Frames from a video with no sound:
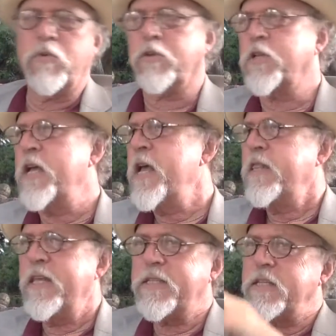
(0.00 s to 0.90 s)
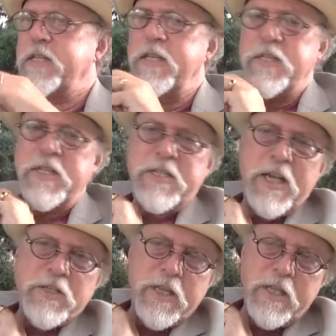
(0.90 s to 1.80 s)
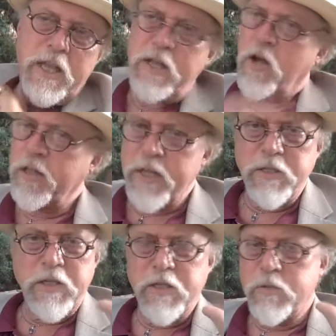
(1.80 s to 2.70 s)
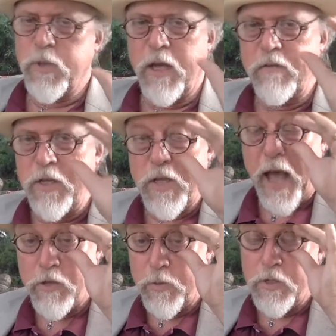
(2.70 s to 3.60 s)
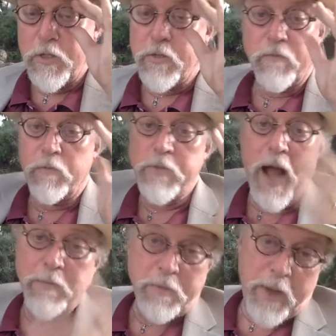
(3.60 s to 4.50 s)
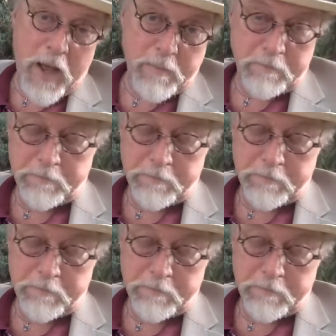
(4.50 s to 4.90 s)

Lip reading: works. This is just an inauthentic display of the attachment system from top to bottom.